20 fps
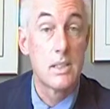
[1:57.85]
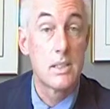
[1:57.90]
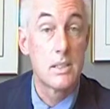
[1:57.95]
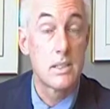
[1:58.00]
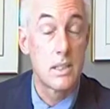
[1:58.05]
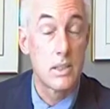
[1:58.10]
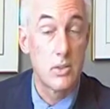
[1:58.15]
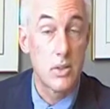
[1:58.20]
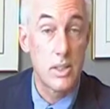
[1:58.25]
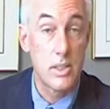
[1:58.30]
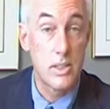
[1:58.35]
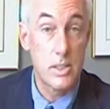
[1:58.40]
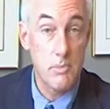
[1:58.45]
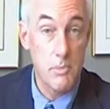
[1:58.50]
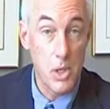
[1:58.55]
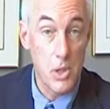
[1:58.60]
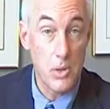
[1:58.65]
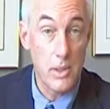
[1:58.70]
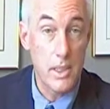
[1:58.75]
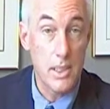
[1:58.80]
Cigarette
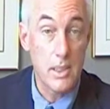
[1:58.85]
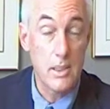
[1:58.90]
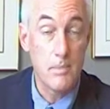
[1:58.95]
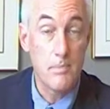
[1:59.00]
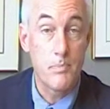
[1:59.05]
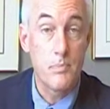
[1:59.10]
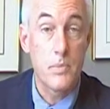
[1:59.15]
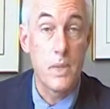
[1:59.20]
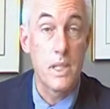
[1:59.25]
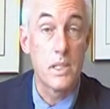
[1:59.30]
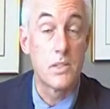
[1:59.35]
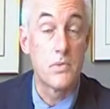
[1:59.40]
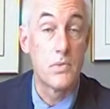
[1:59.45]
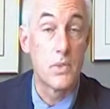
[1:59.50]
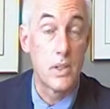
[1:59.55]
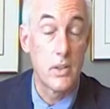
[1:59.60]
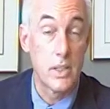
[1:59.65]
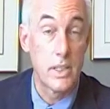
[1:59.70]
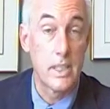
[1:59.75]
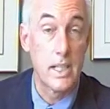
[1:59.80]
smoking is
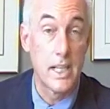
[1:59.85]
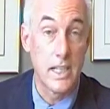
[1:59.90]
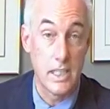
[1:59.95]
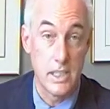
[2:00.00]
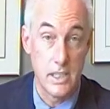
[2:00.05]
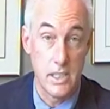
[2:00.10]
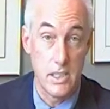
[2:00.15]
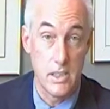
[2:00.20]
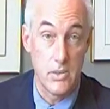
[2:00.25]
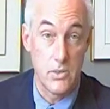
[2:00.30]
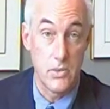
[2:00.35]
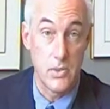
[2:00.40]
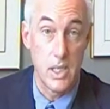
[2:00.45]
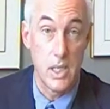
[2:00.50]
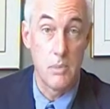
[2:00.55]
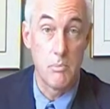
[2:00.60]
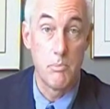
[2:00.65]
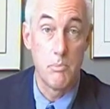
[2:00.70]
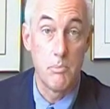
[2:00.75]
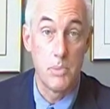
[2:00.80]
very negative
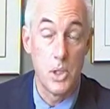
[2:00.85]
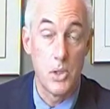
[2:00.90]
on